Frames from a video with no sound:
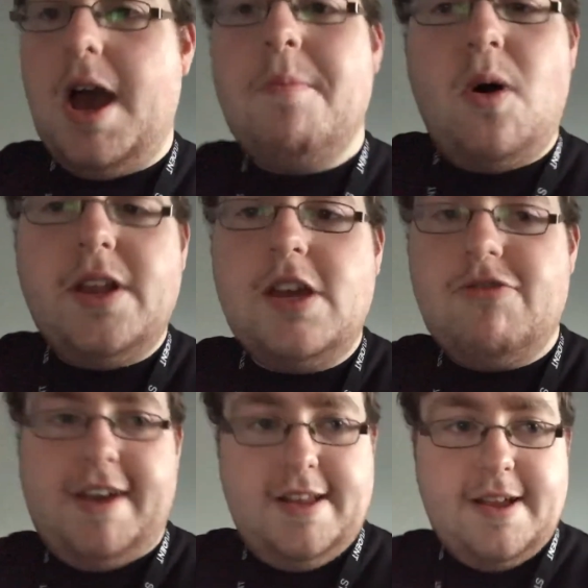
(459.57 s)
Bowling
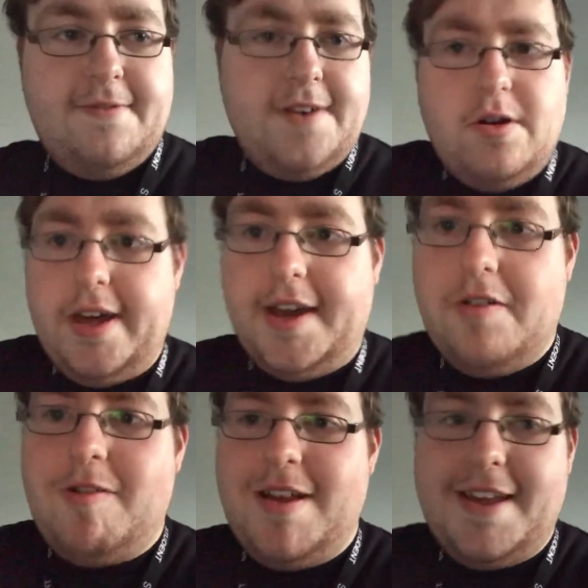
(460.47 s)
green, feeling
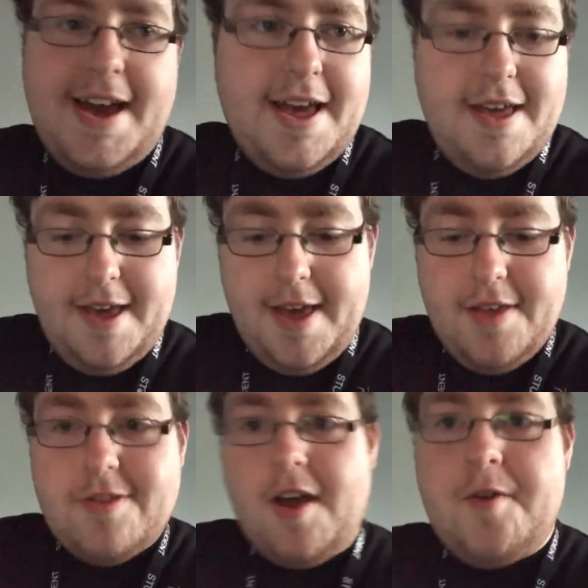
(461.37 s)
like that.
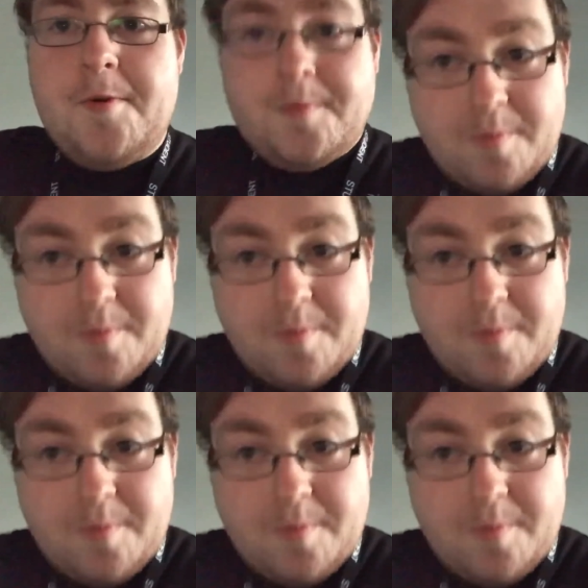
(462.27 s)
So